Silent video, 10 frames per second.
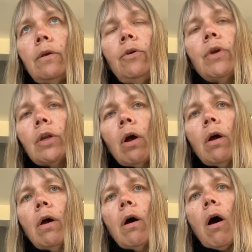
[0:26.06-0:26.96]
You can
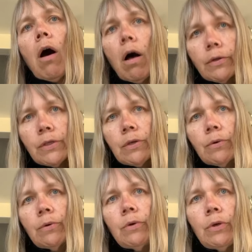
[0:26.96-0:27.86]

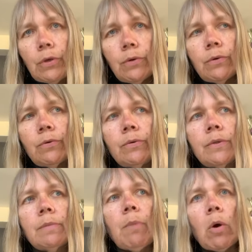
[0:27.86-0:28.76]
also
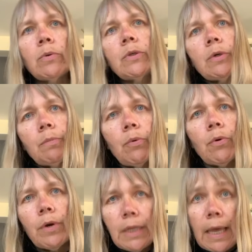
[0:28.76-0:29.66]
use poster
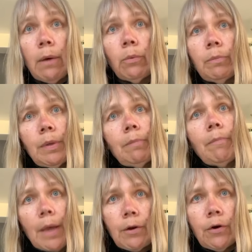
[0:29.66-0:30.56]
board, that would be
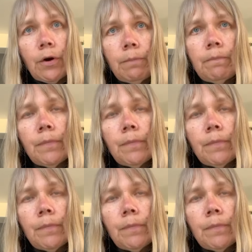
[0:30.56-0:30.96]
better,